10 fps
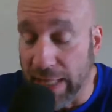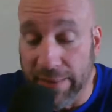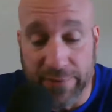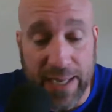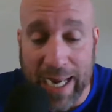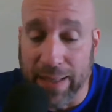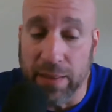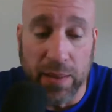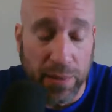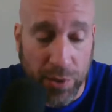They've
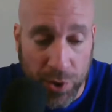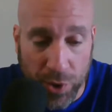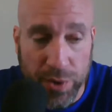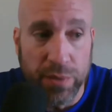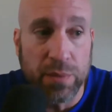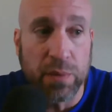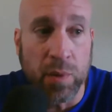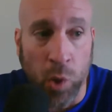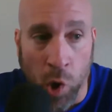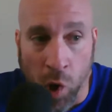got a good,
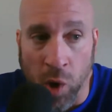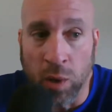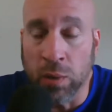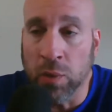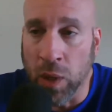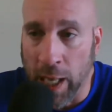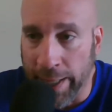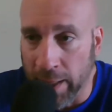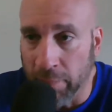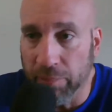long
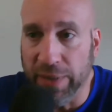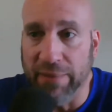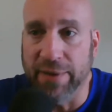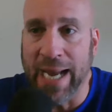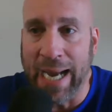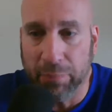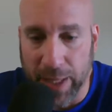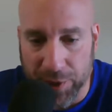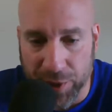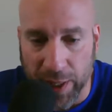lineup. They've got
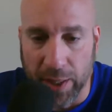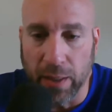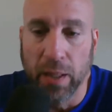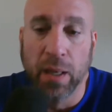pitching.